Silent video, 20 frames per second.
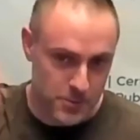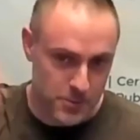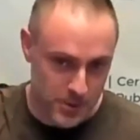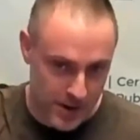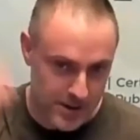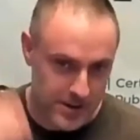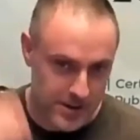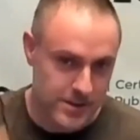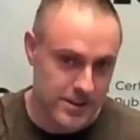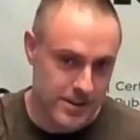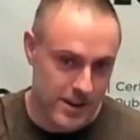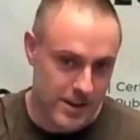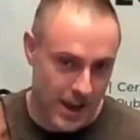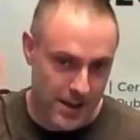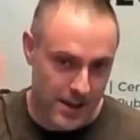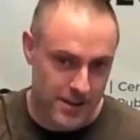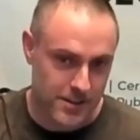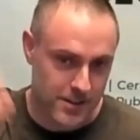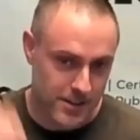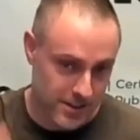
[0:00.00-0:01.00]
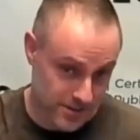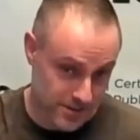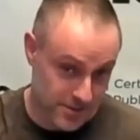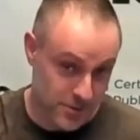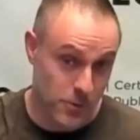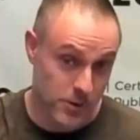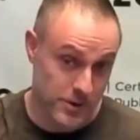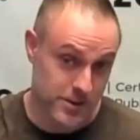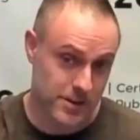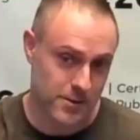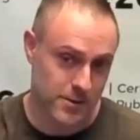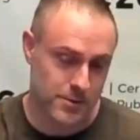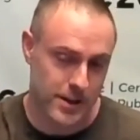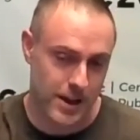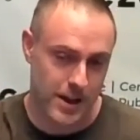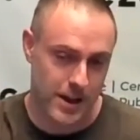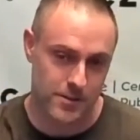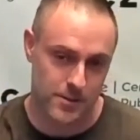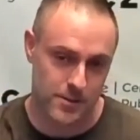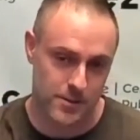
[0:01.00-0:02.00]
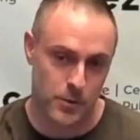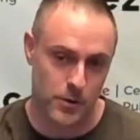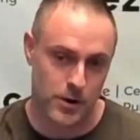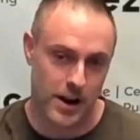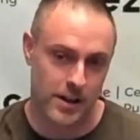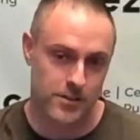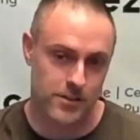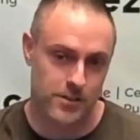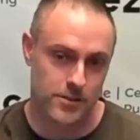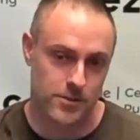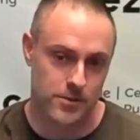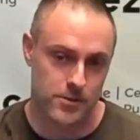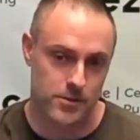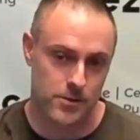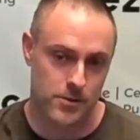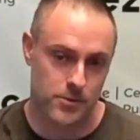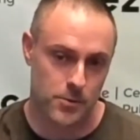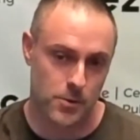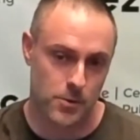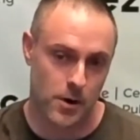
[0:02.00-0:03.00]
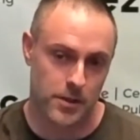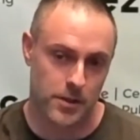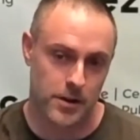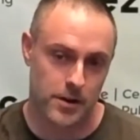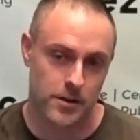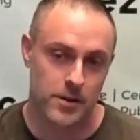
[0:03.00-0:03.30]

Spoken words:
rate is going to go down the more ads you throw on there.